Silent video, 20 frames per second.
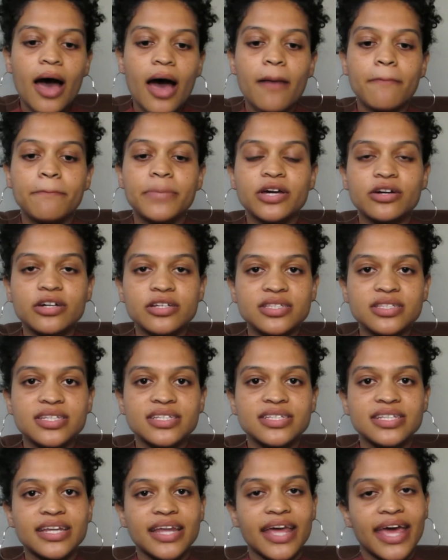Because
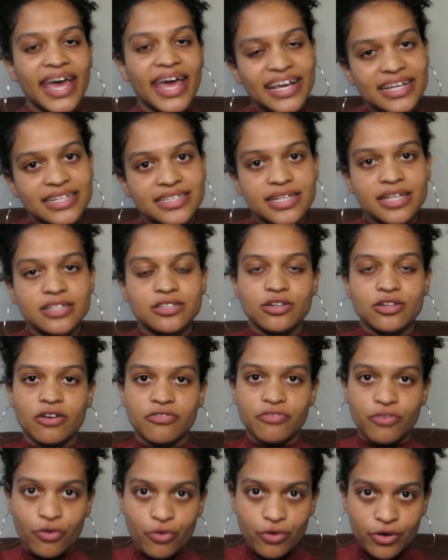there's an excess
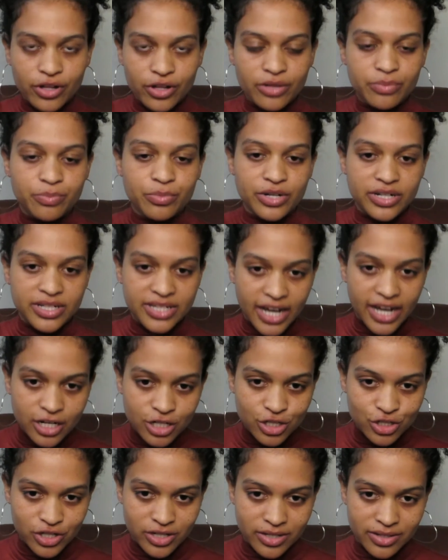of oil
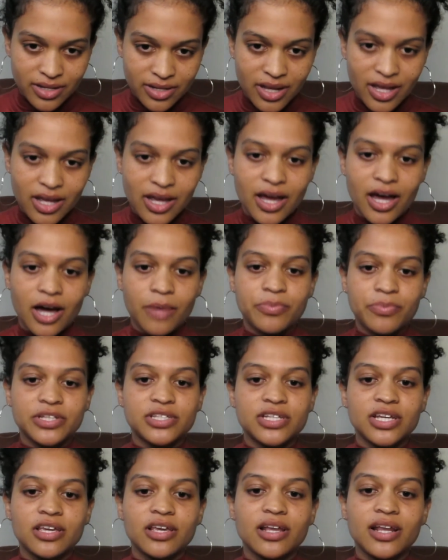production, a
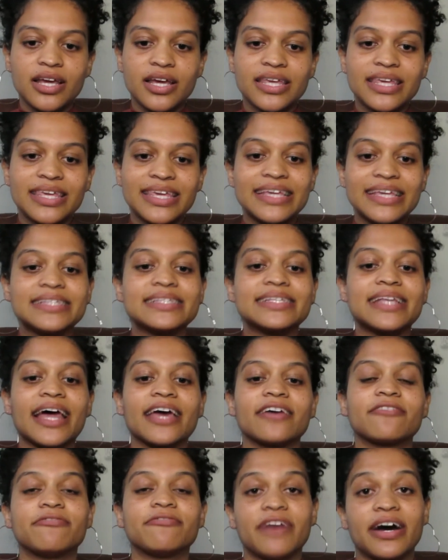particular
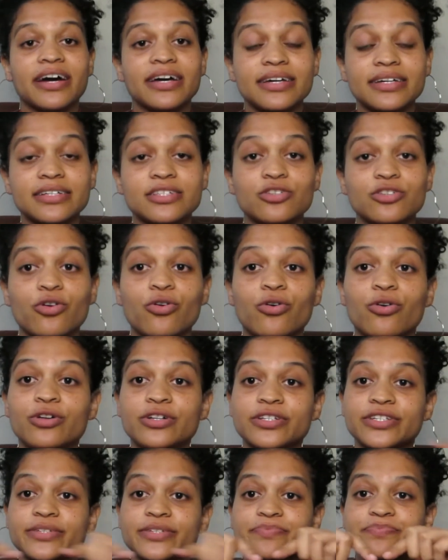yeast-like fungus
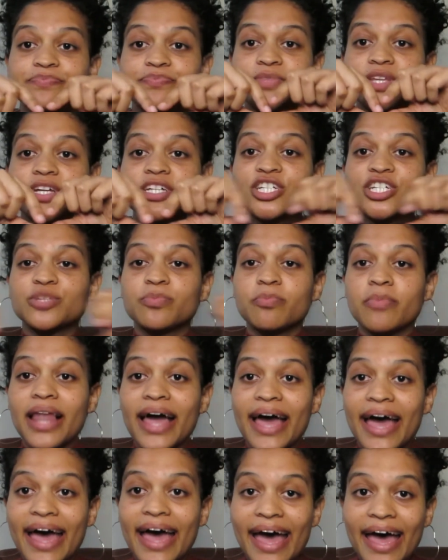called
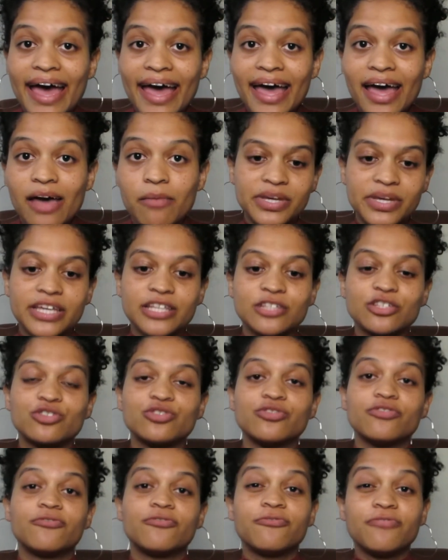Schmla begins to
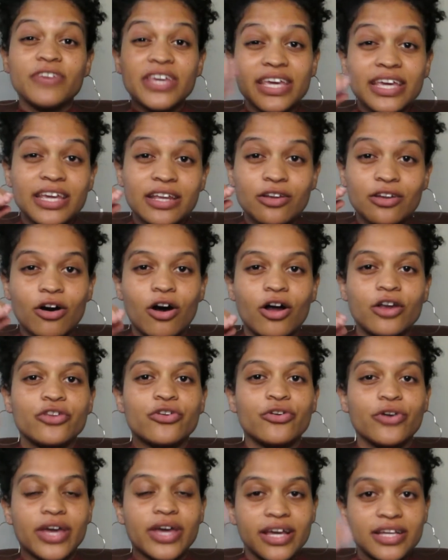feed on
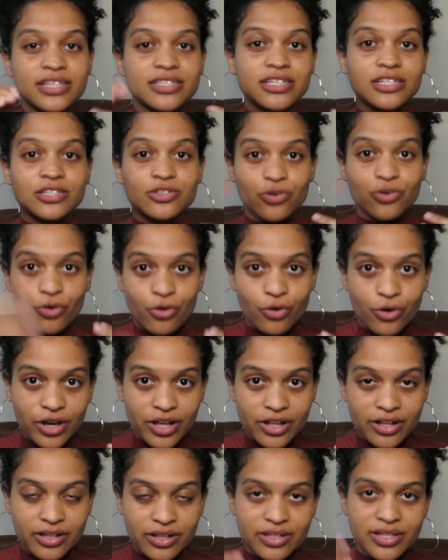your excess
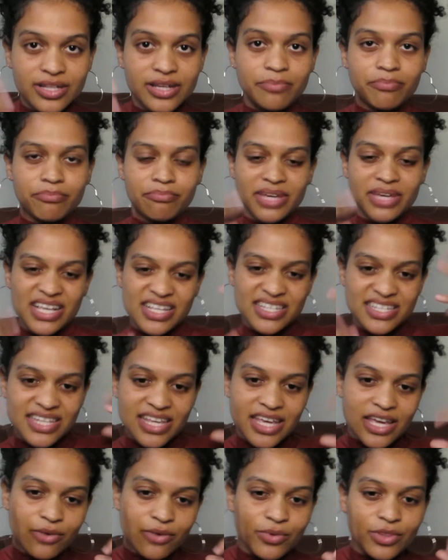oil,
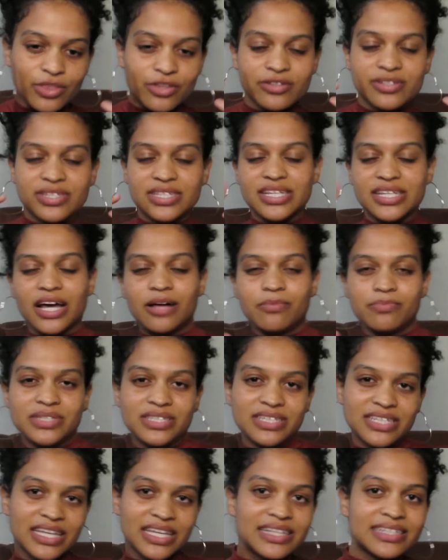mixing with your scalp
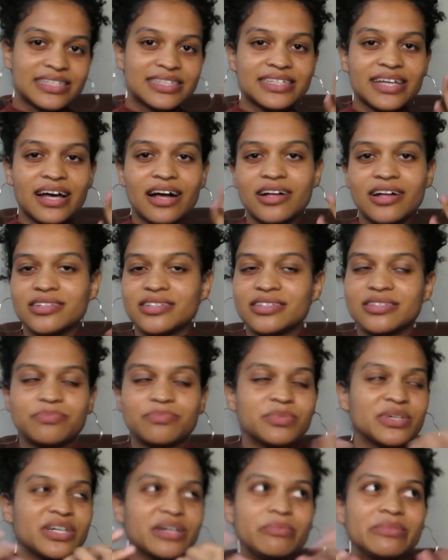skin cells. It's
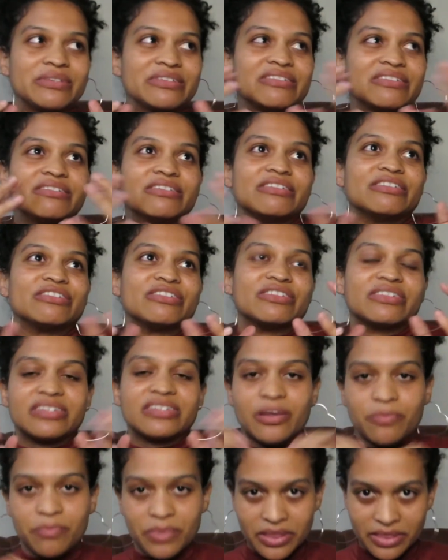becoming delicious
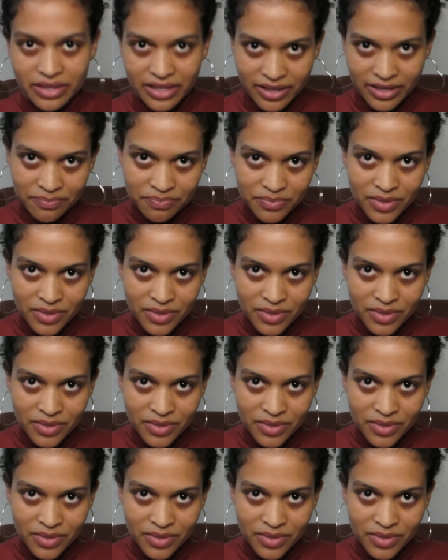up in there.